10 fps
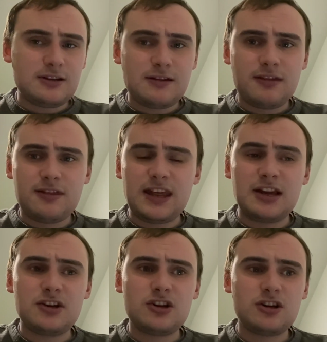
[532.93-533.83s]

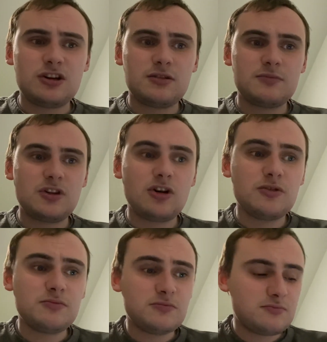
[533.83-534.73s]
think
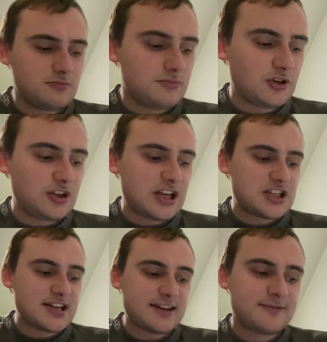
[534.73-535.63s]
on Monday the
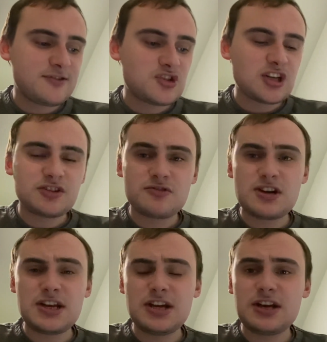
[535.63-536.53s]
10th of
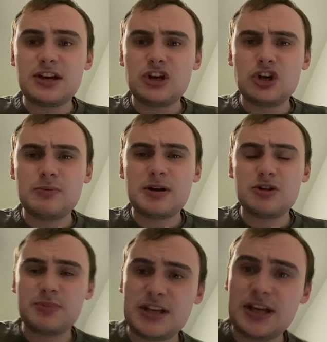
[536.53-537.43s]
January I'll
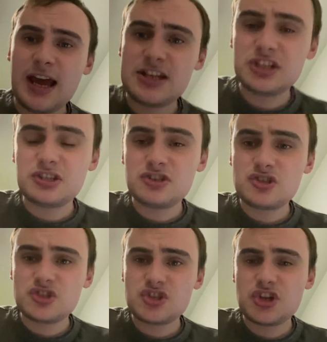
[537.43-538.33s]
be heading
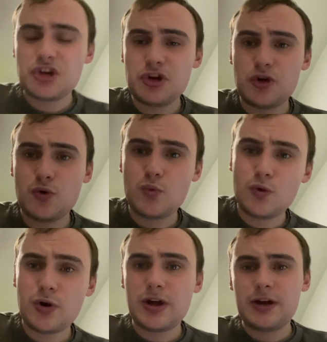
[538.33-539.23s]

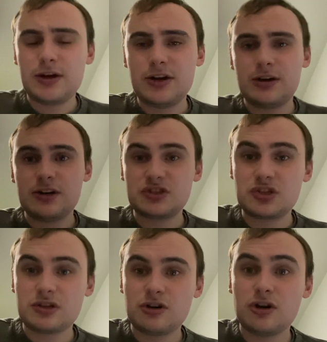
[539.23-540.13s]
to,
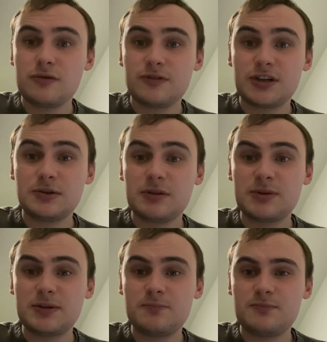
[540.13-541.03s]
hopefully I'll
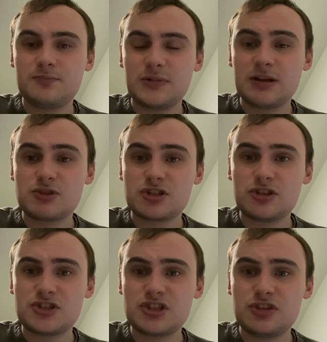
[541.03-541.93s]
be able to
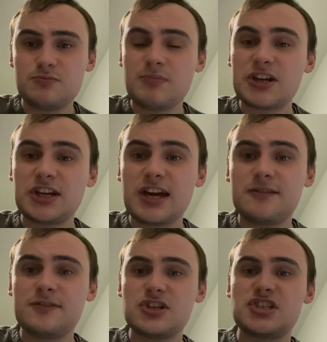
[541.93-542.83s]
go to Man United
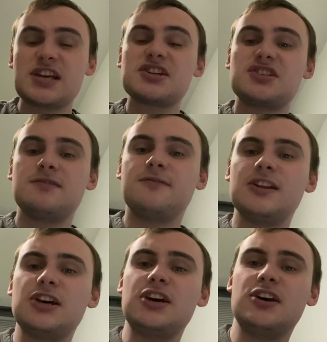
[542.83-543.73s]
versus Aston Villa.